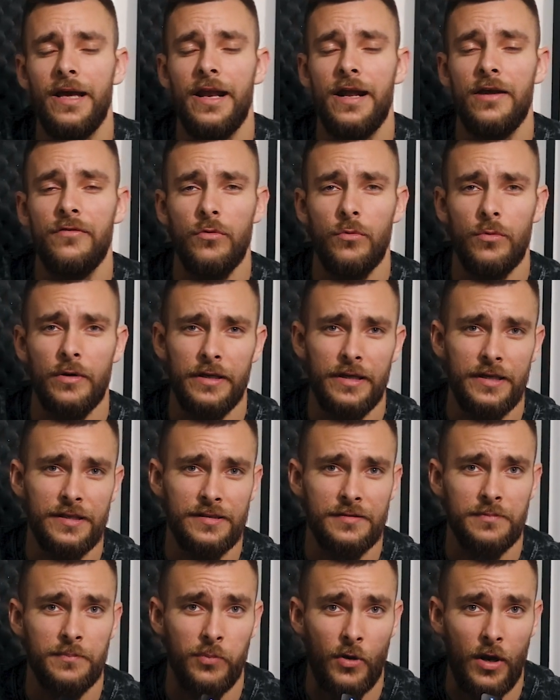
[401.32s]
that everyone
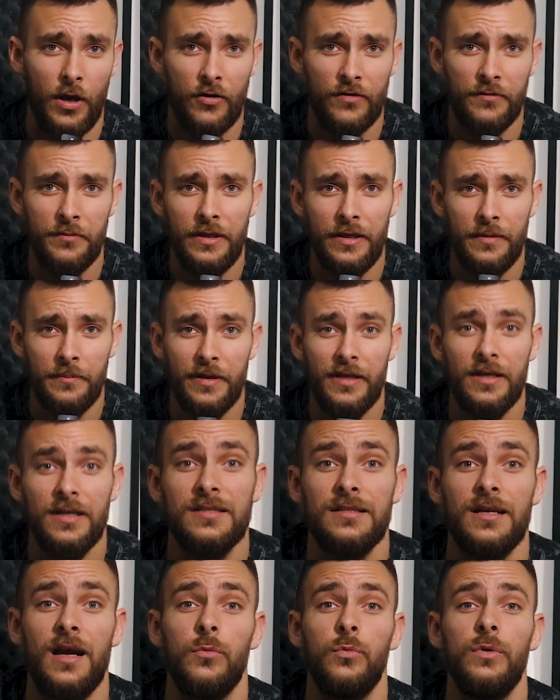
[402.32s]
is proud of me
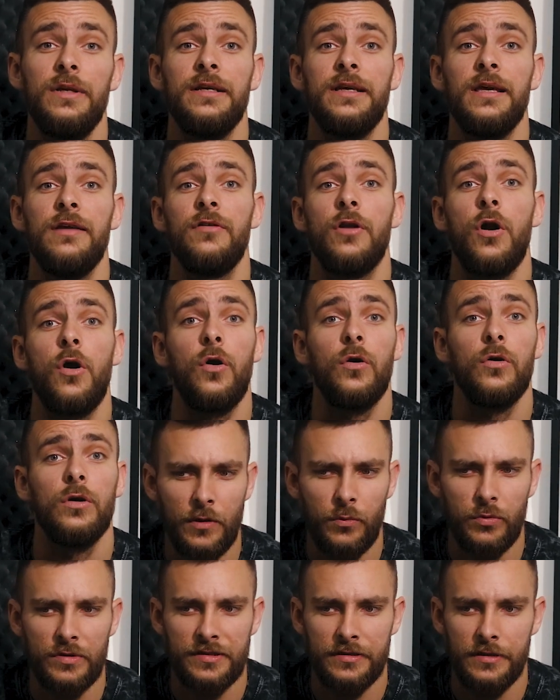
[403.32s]
because I really gave it all.
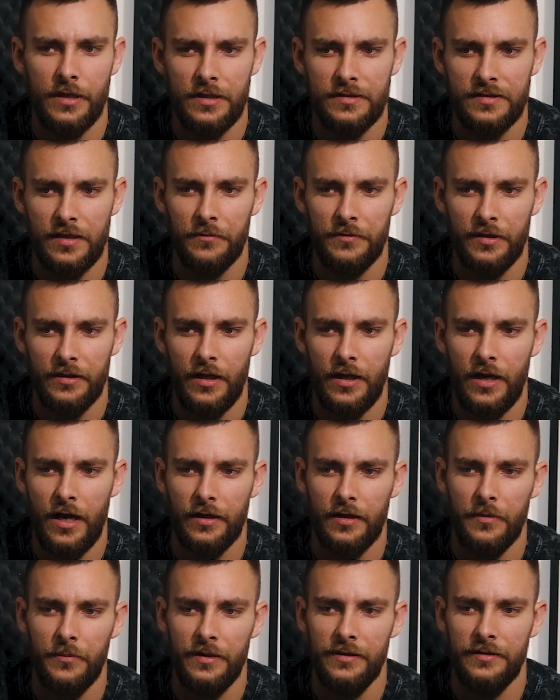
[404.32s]
It was not something that I
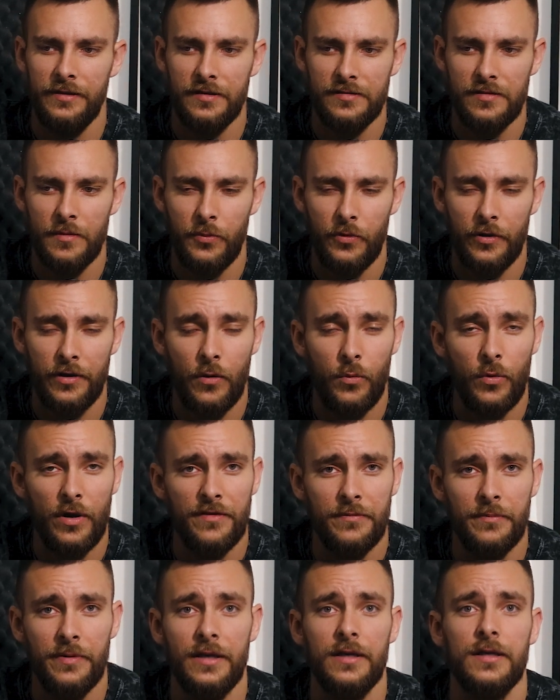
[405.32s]
can be disappointed
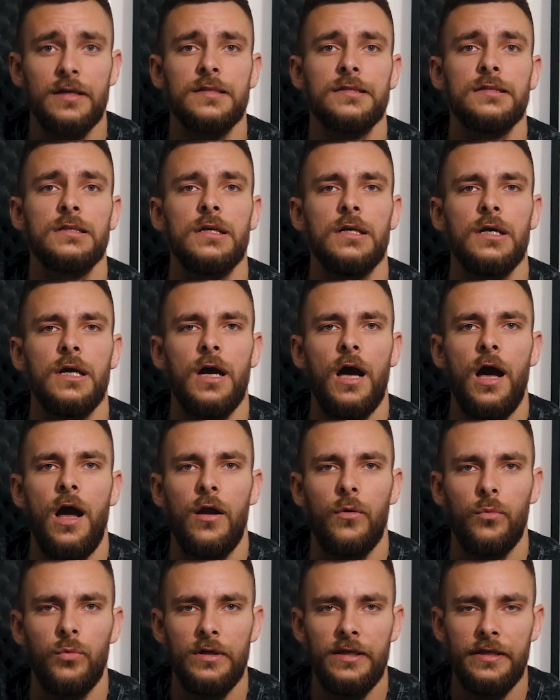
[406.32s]
with because
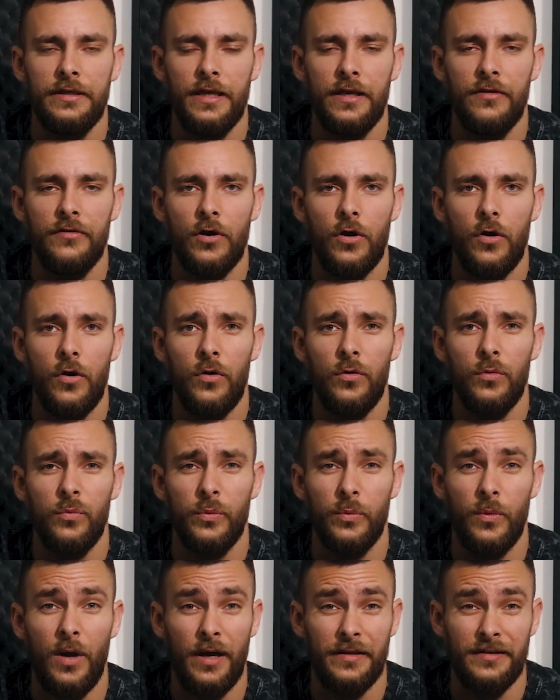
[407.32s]
I really gave it all.
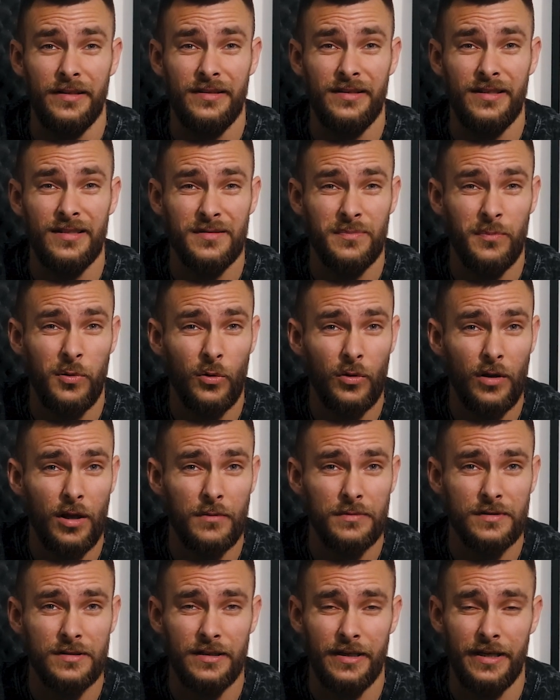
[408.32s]
I did this
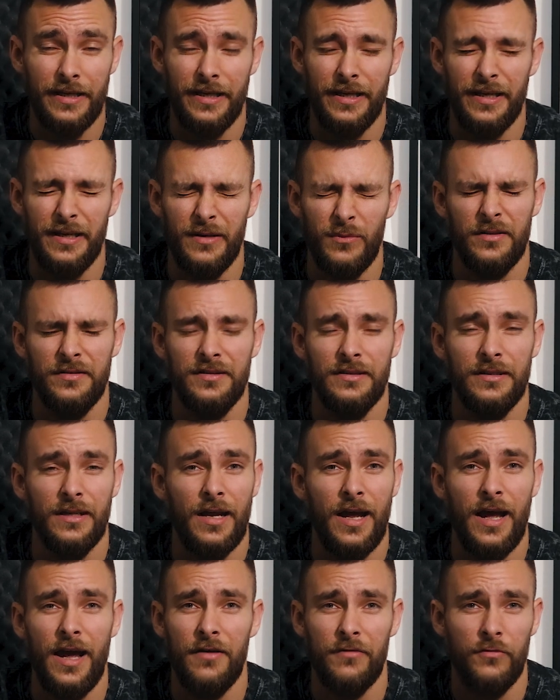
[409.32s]
pull-ups in 13 and
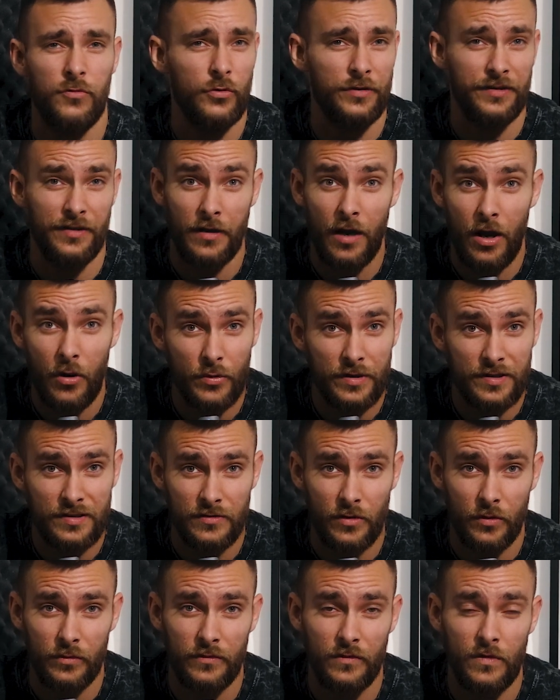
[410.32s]
a half, 14 hours,
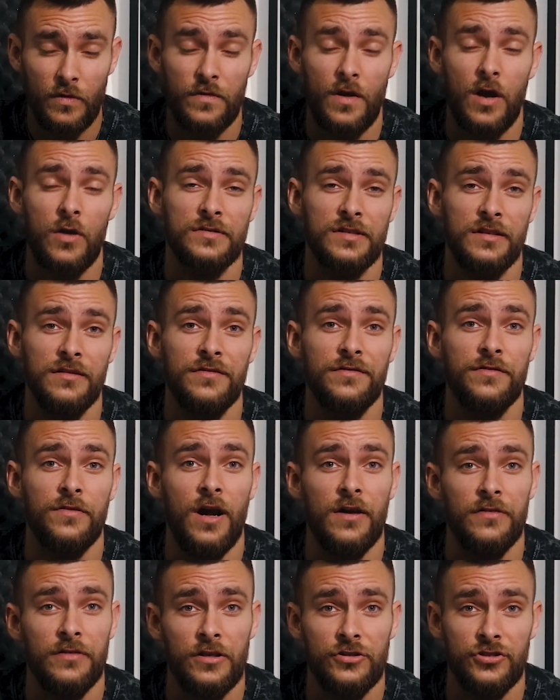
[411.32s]
so
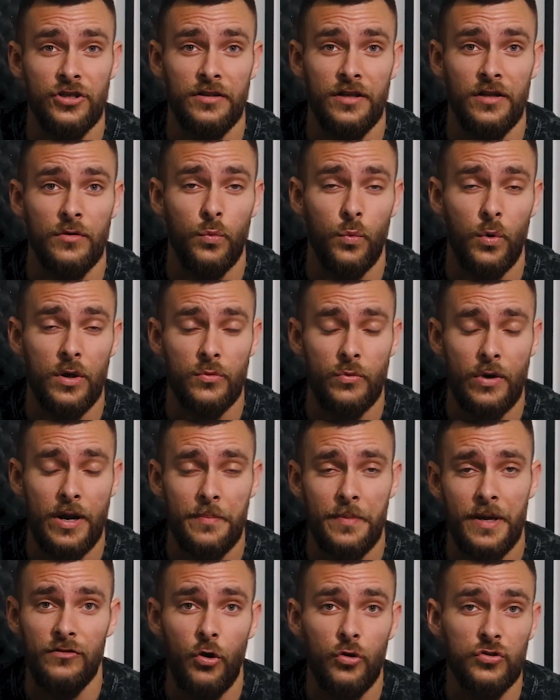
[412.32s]
2,501
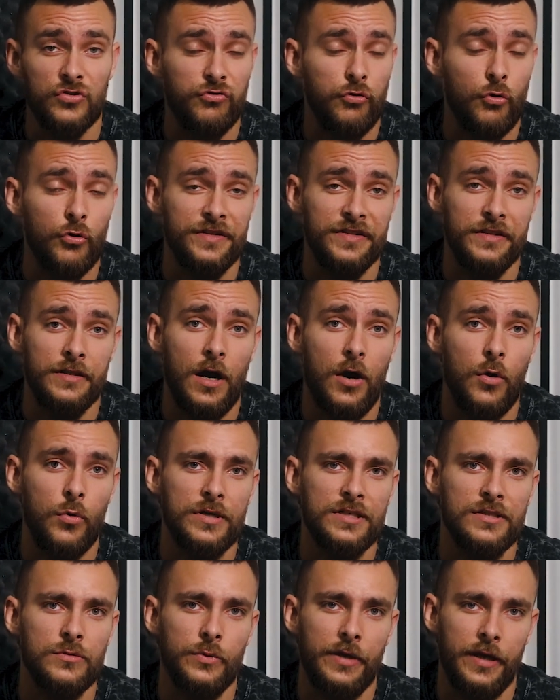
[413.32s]
reps. In those 14
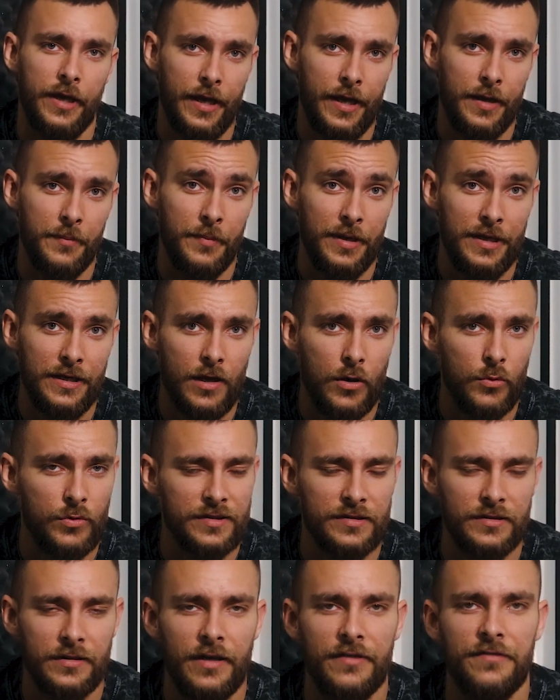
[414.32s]
hours, we had many
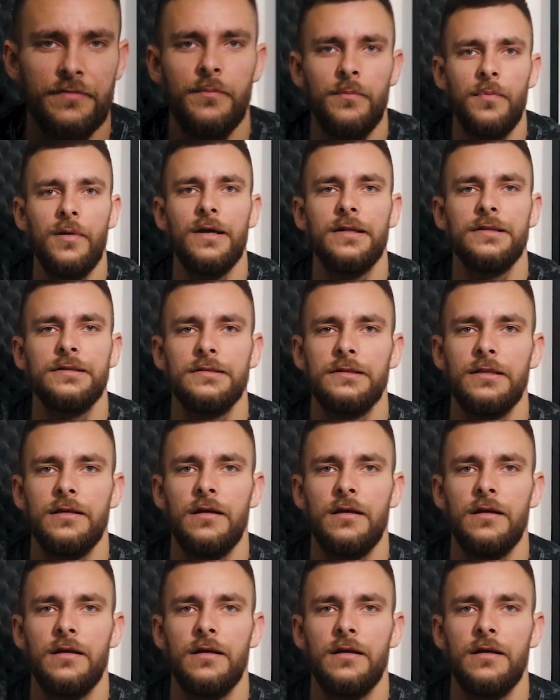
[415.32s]
hours left, but